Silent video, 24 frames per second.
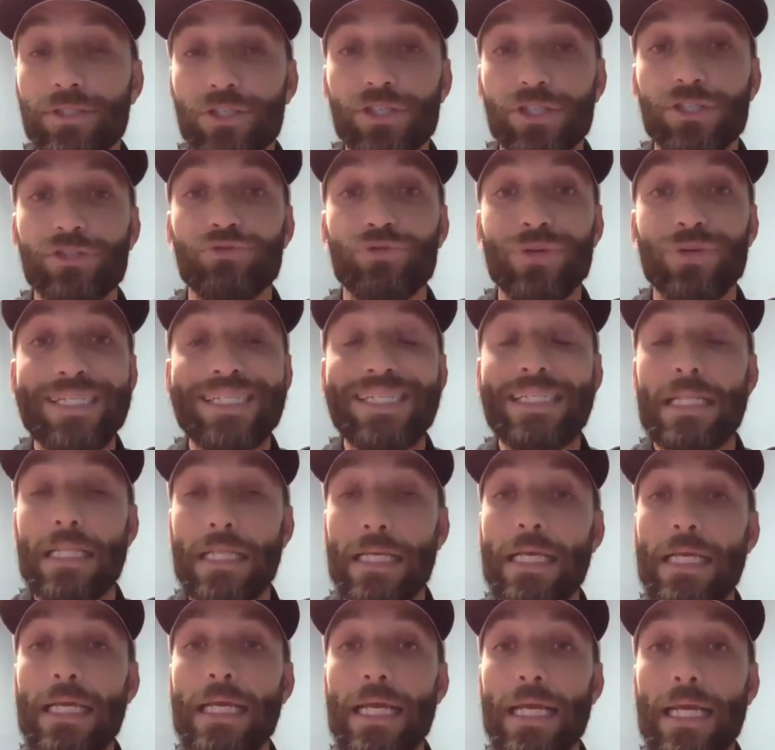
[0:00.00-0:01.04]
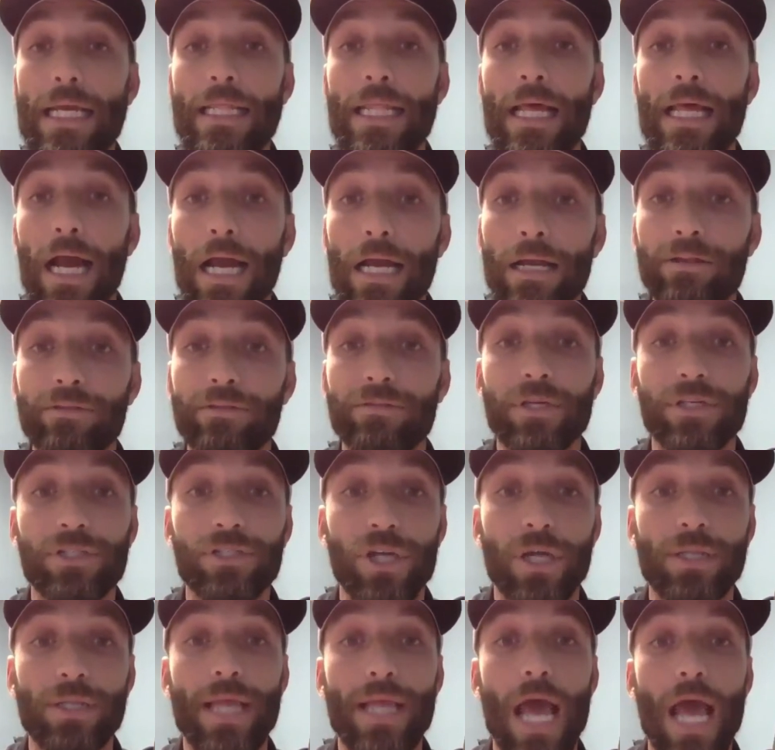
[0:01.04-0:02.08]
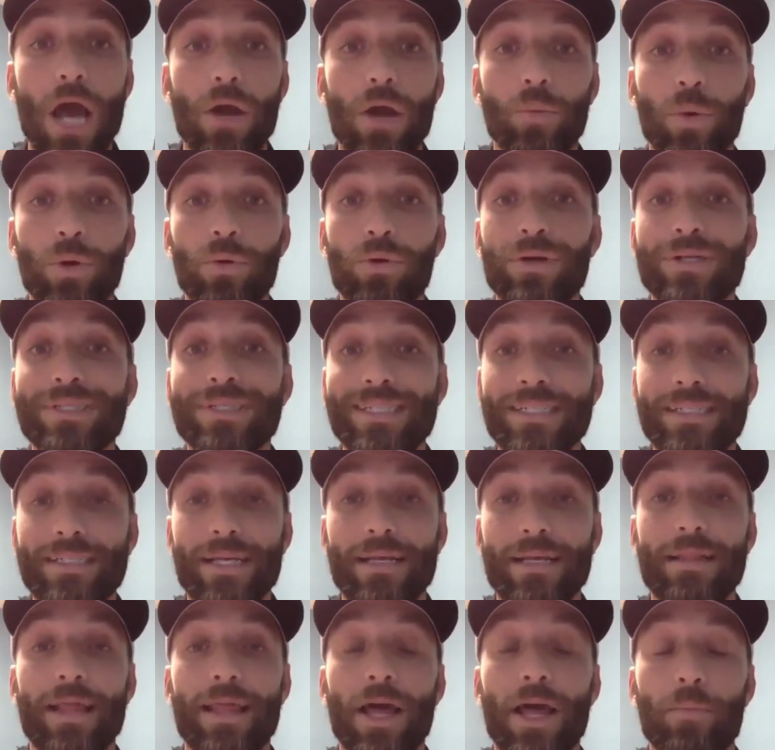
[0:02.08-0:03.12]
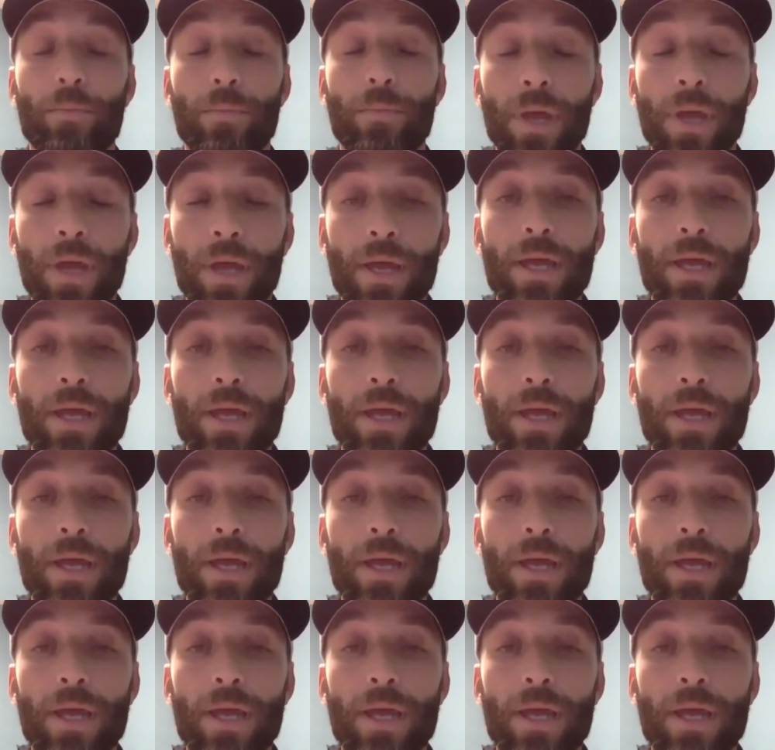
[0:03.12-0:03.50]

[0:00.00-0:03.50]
Just recently, in the height of the shutdown, we were assisting them